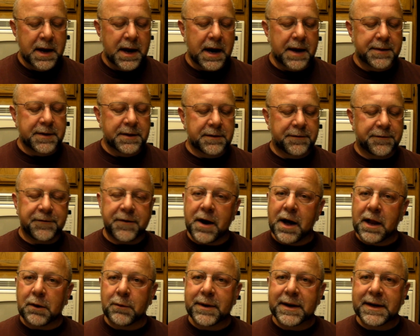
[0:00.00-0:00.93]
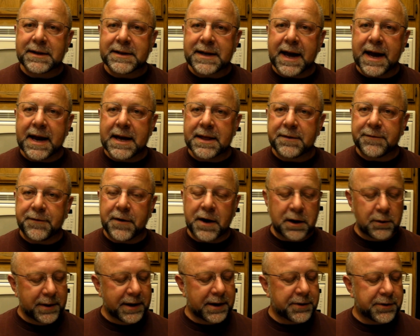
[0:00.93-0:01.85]
And then the following day, the
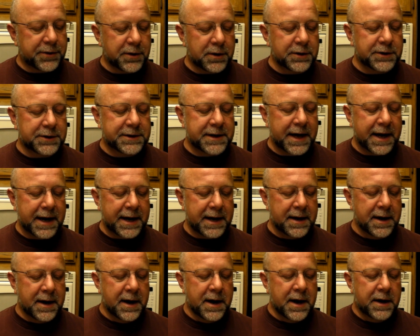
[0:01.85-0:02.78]
following Thursday,